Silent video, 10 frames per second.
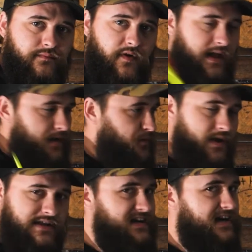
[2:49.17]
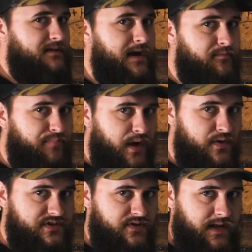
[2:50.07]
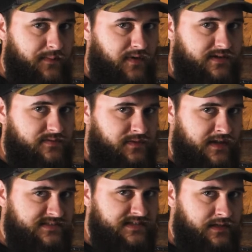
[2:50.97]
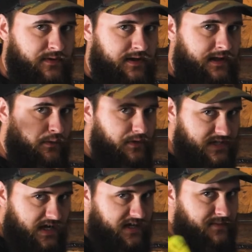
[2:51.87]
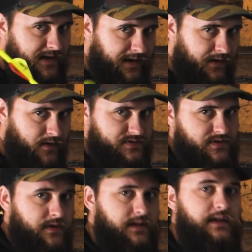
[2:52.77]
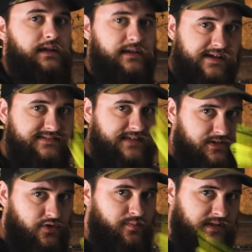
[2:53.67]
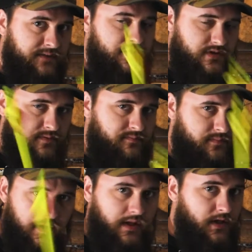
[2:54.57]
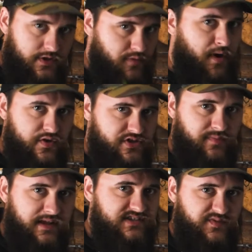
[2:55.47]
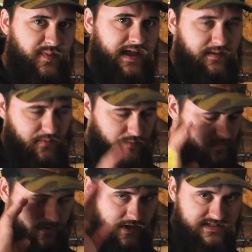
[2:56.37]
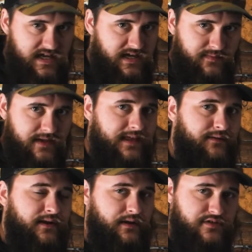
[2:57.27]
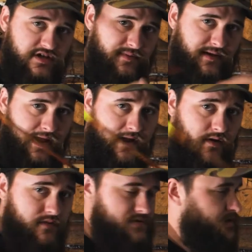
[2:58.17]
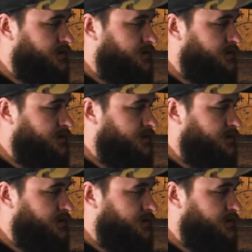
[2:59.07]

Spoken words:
Okay, we're not talking about bow tuning necessarily right now. We're talking about arrow tuning. Yes, I do believe your bow should be in spec, but we're not talking about that right now. We're talking about arrows.